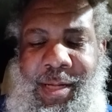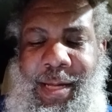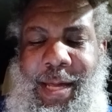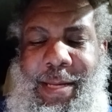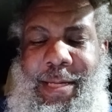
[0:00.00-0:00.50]

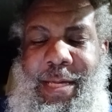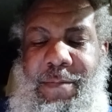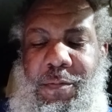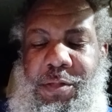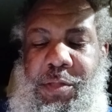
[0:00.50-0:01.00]
an
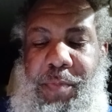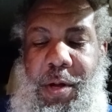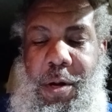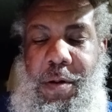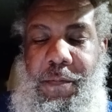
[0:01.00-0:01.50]
evil
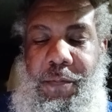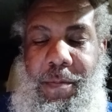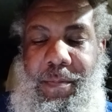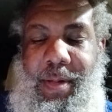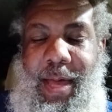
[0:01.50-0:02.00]
spirit
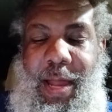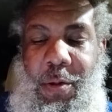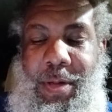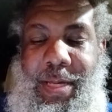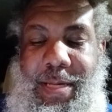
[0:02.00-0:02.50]
from
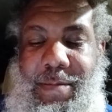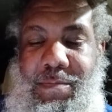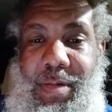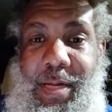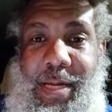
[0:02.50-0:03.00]

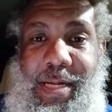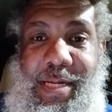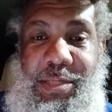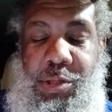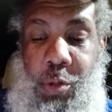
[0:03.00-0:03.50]
Elohim
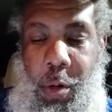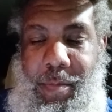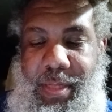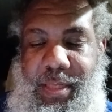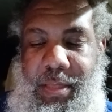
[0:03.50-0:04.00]
is
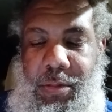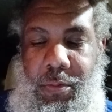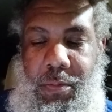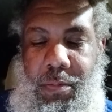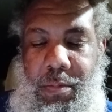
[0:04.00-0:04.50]
tormenting you.
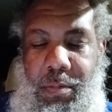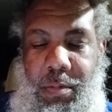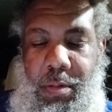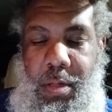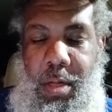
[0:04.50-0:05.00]

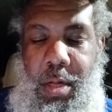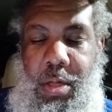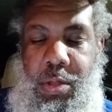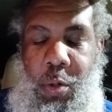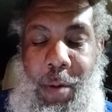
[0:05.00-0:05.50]

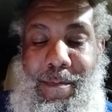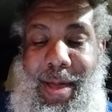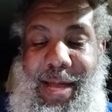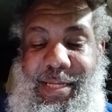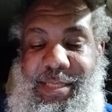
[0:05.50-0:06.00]
Your
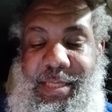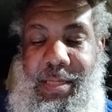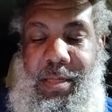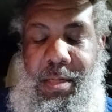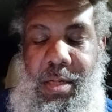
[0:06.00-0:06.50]

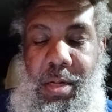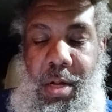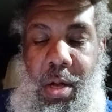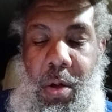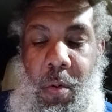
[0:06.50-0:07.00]
Majesty,
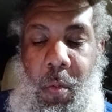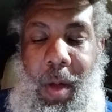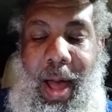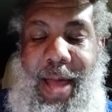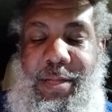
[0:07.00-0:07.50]

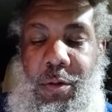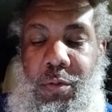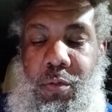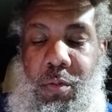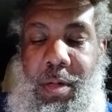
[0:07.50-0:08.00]
why don't
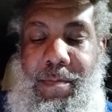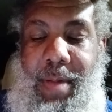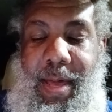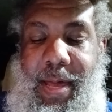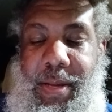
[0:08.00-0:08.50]
you
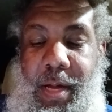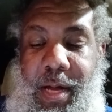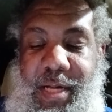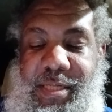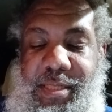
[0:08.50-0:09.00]
command
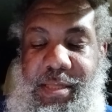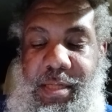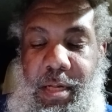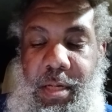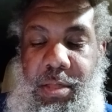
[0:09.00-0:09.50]
us
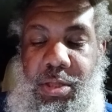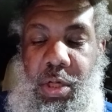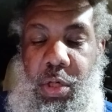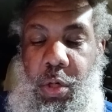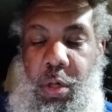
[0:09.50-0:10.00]
to
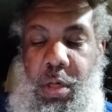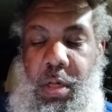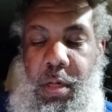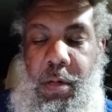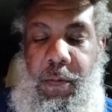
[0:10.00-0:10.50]
look
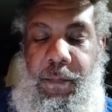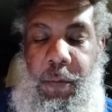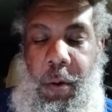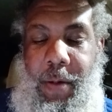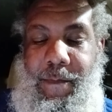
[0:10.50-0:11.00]

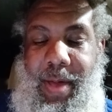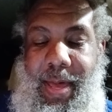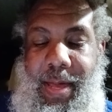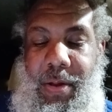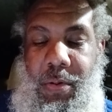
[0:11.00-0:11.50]
for a
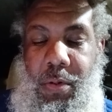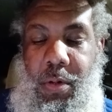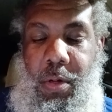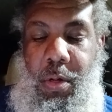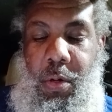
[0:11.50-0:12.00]
man
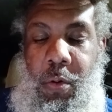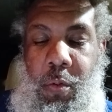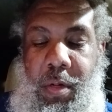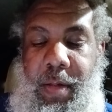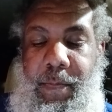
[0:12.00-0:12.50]

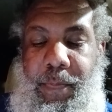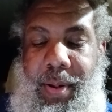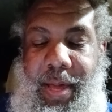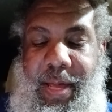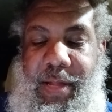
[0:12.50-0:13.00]
who can
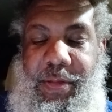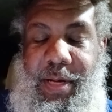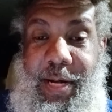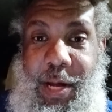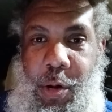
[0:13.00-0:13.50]
play the
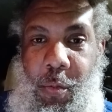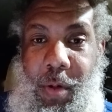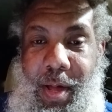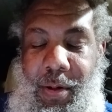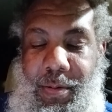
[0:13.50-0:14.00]
lyre
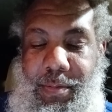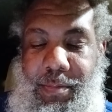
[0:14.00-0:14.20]
well?